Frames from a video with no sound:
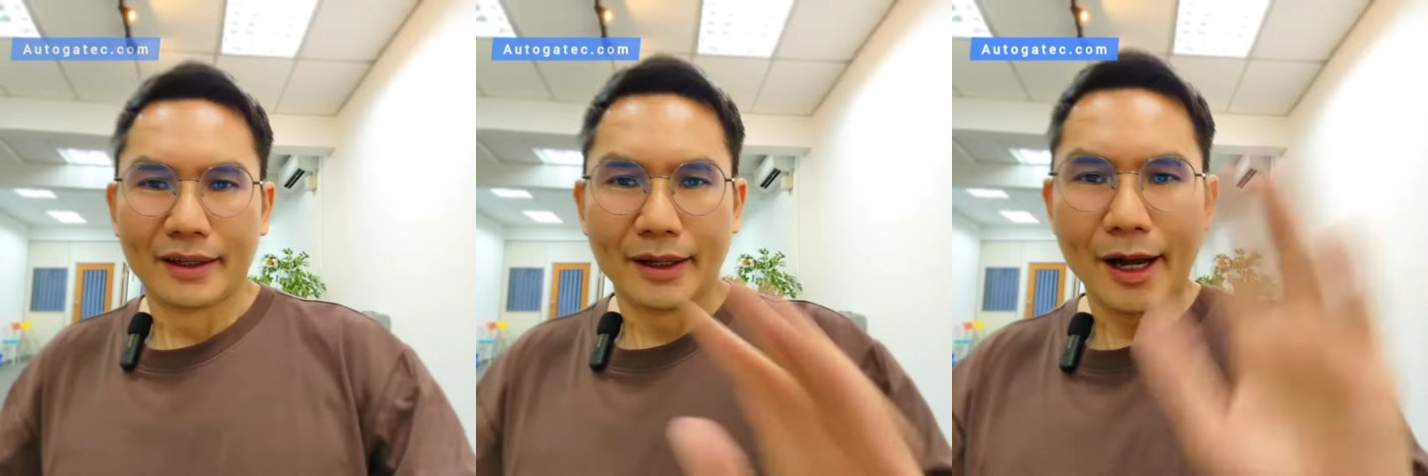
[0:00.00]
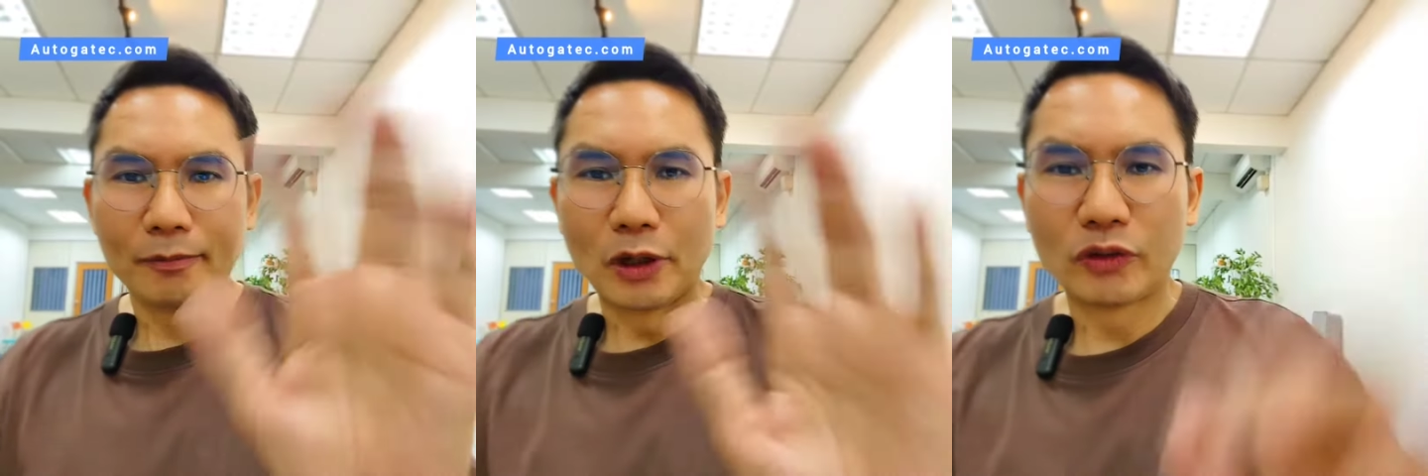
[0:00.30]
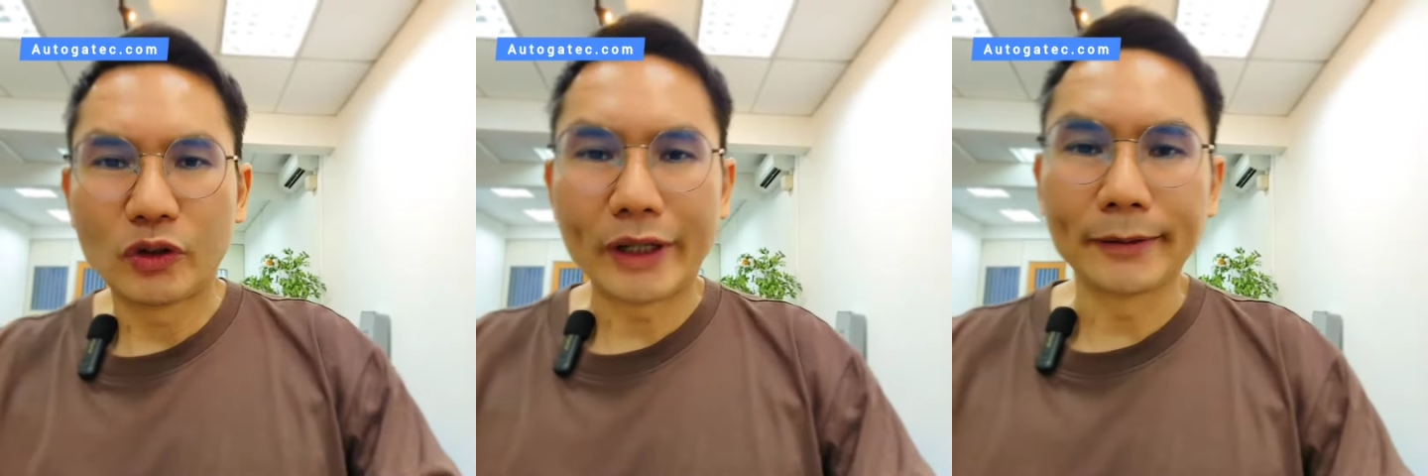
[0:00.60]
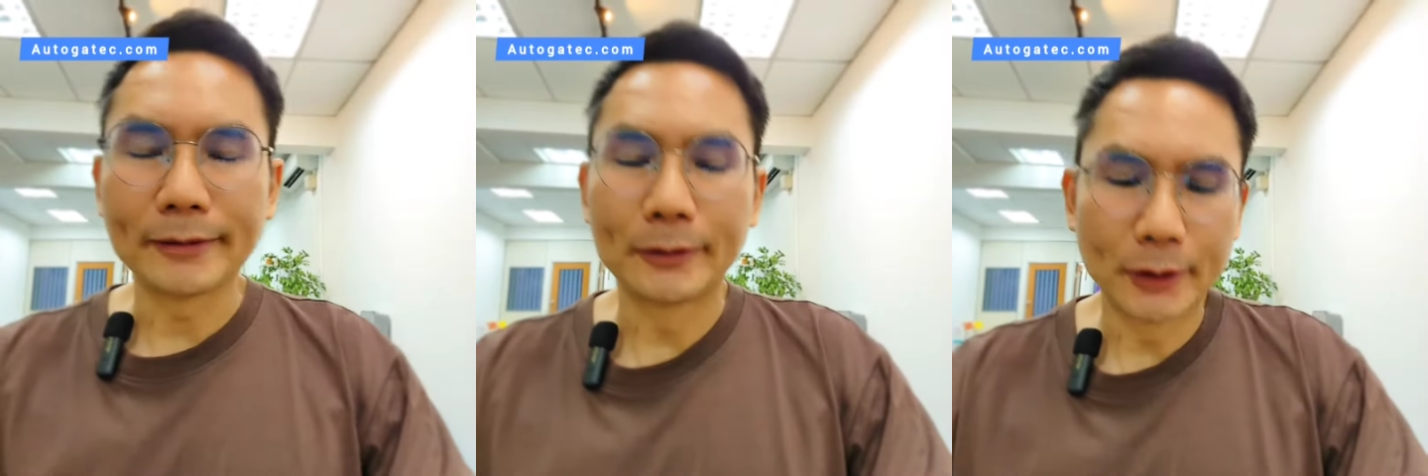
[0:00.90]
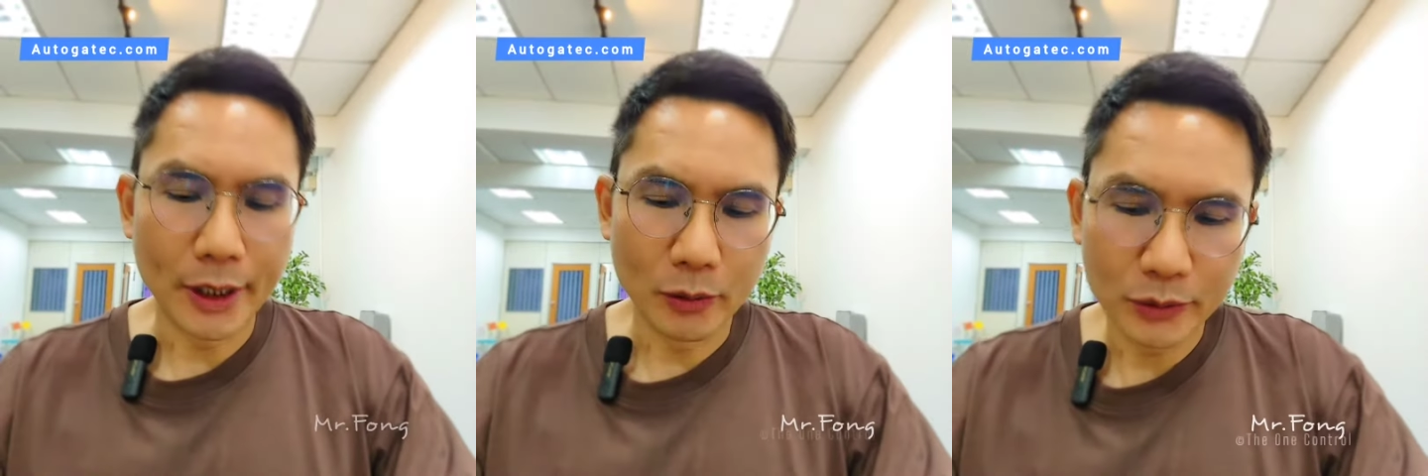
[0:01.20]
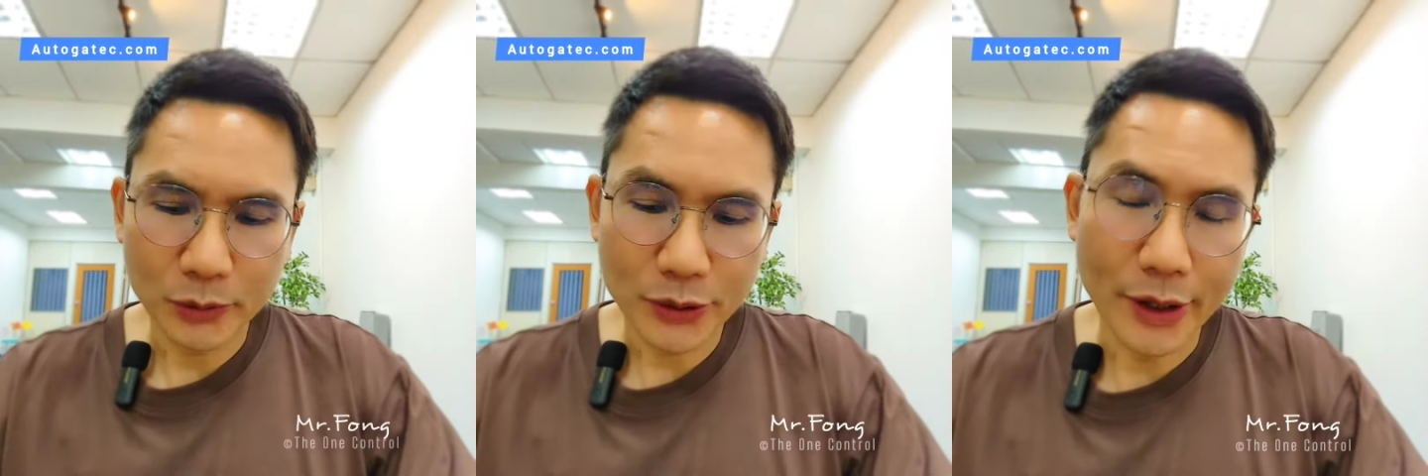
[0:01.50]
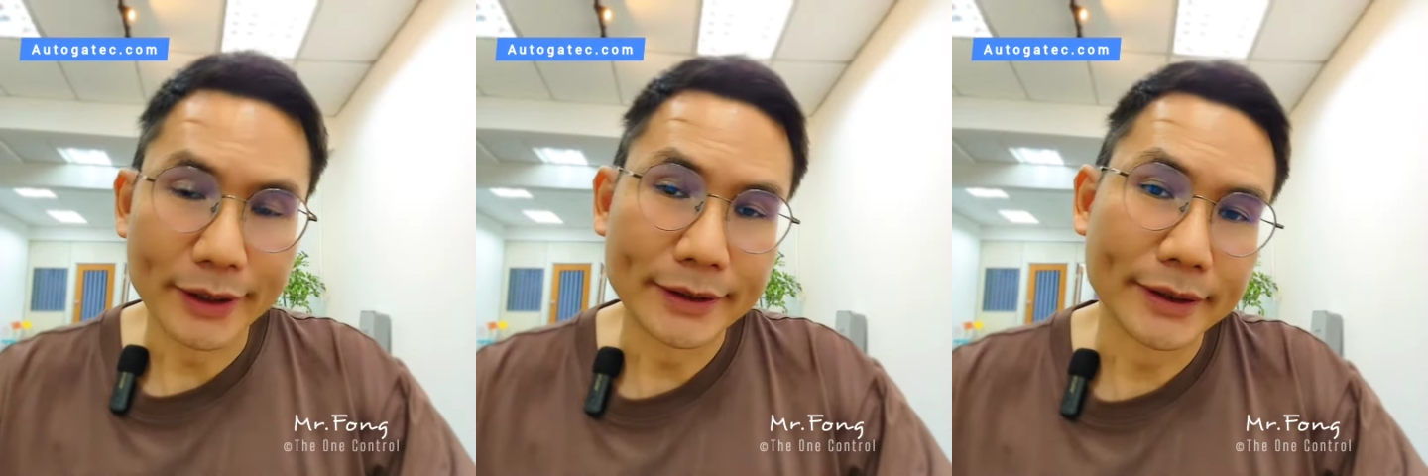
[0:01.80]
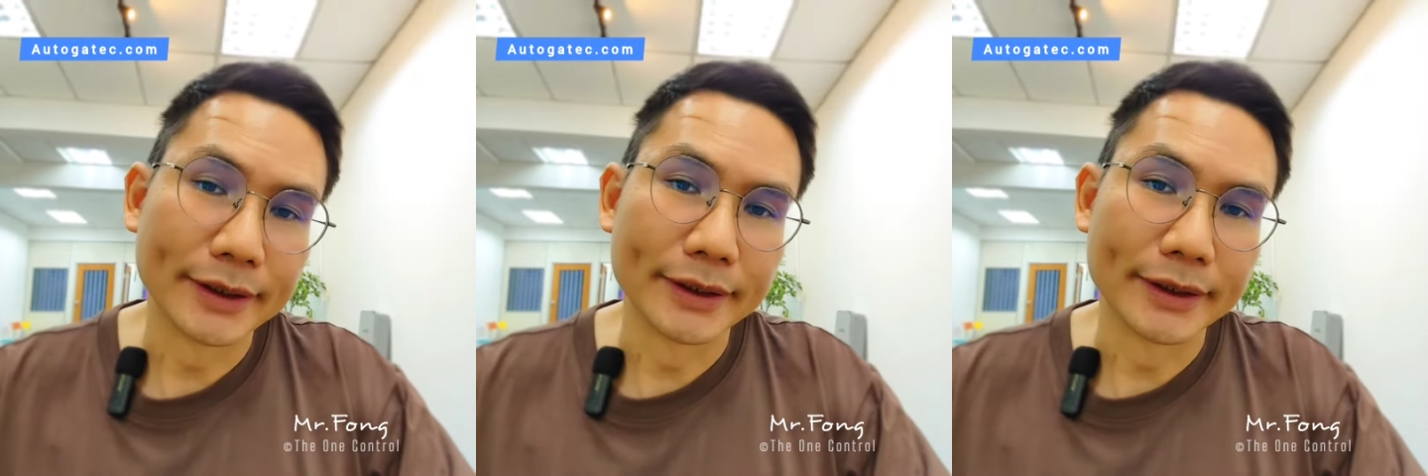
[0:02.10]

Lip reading: Hi everyone, today I want to sharing